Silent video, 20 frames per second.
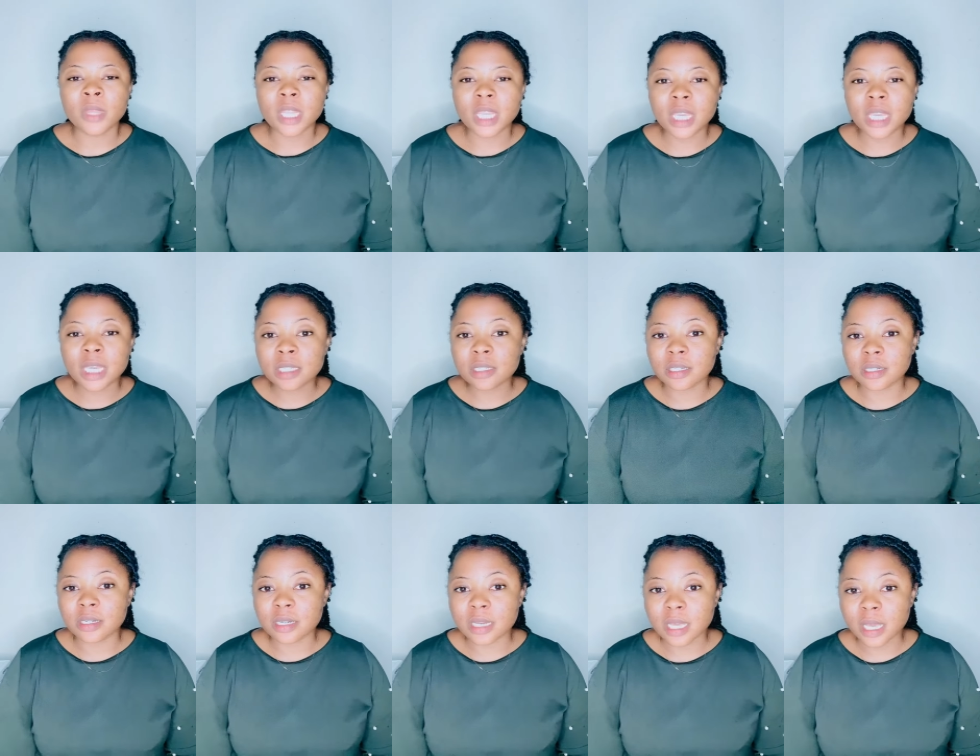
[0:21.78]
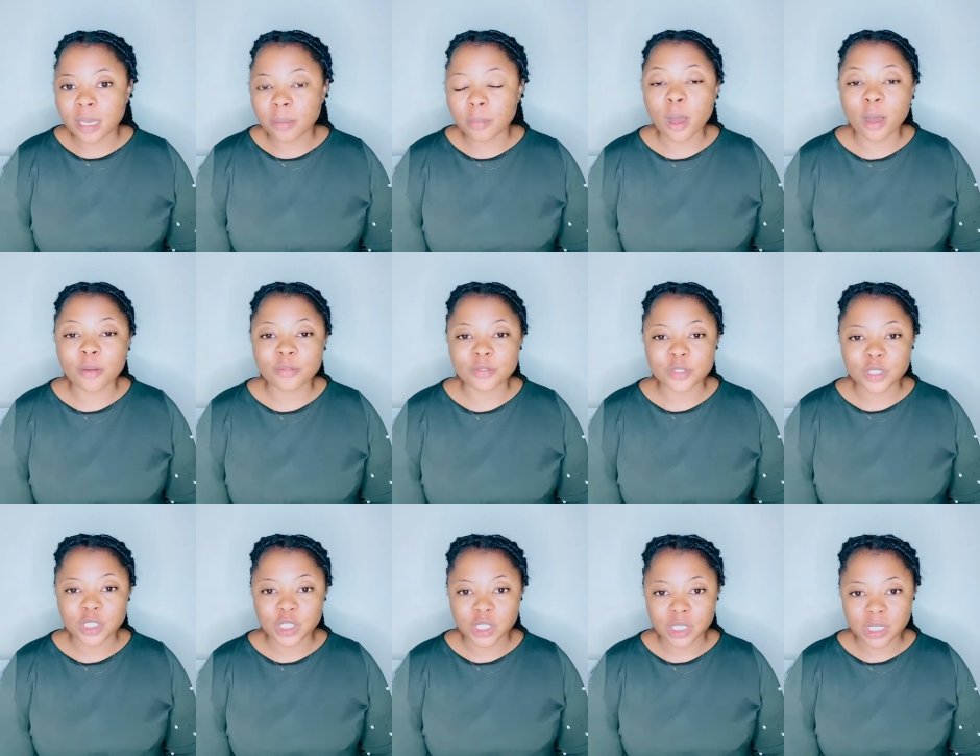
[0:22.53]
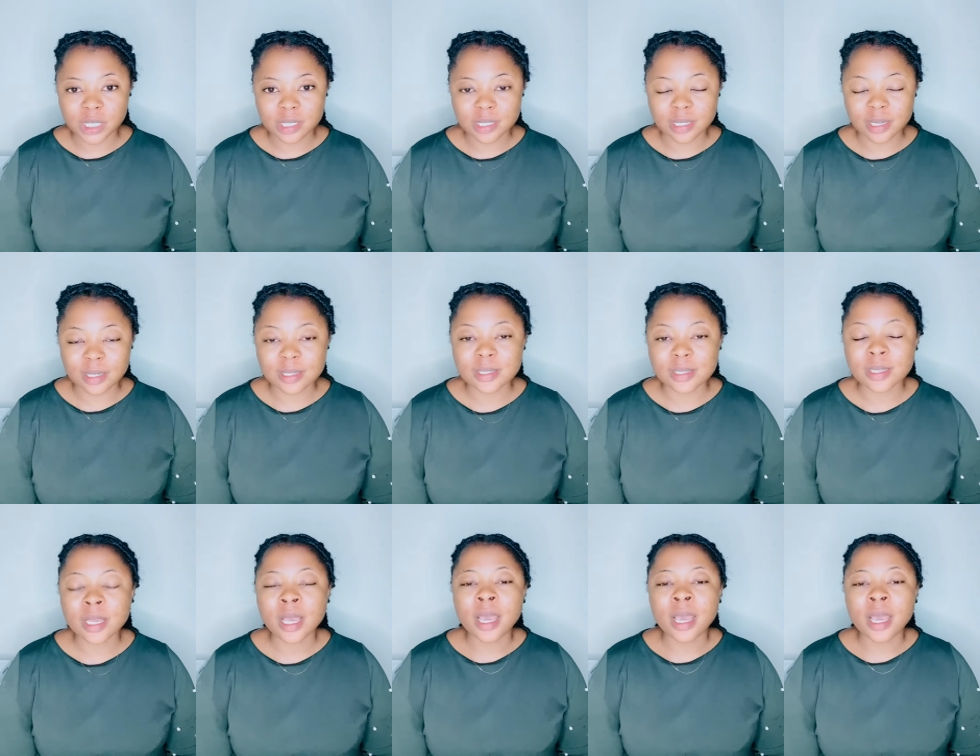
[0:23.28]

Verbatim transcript: in the name of Jesus.